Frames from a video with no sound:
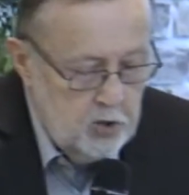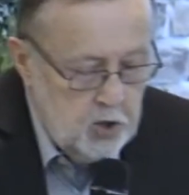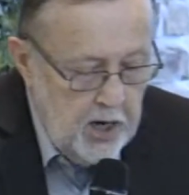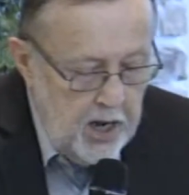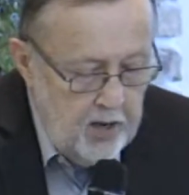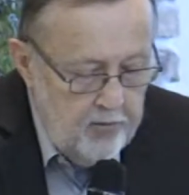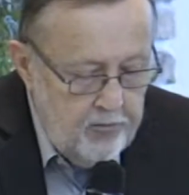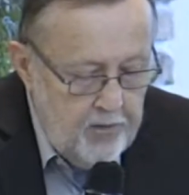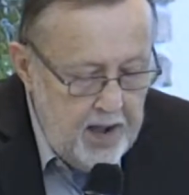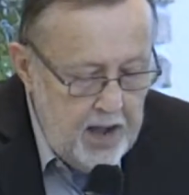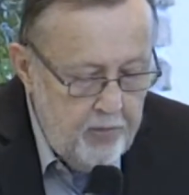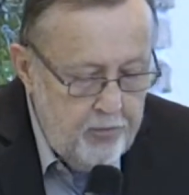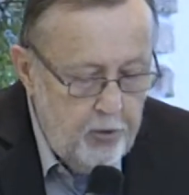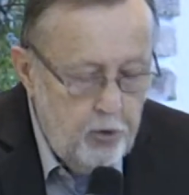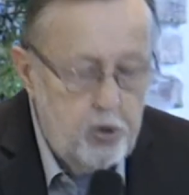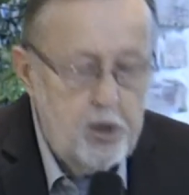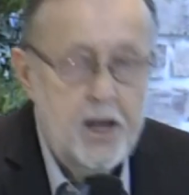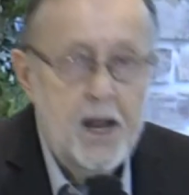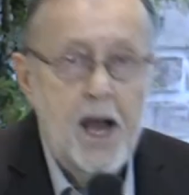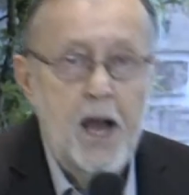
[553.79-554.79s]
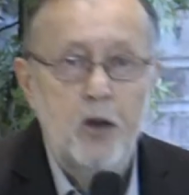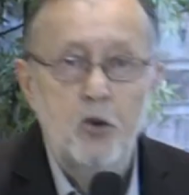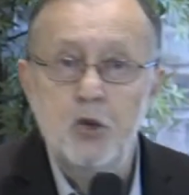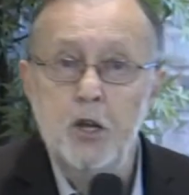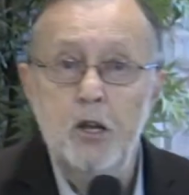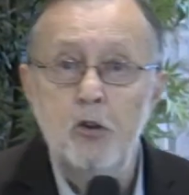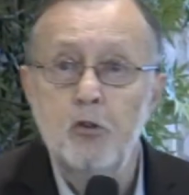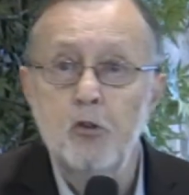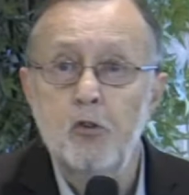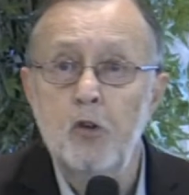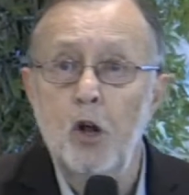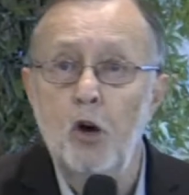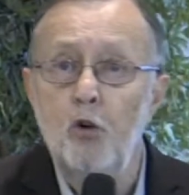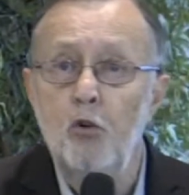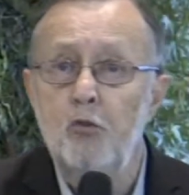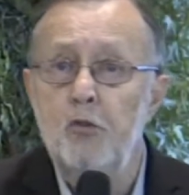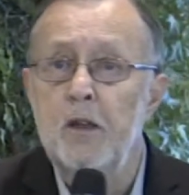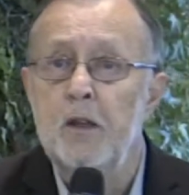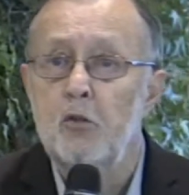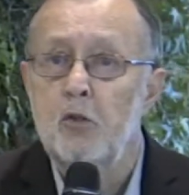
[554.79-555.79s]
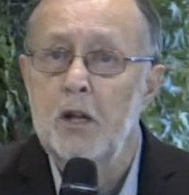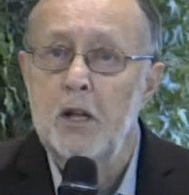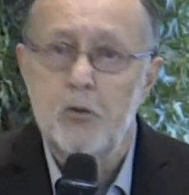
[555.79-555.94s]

John 5:39. Jesus knows this.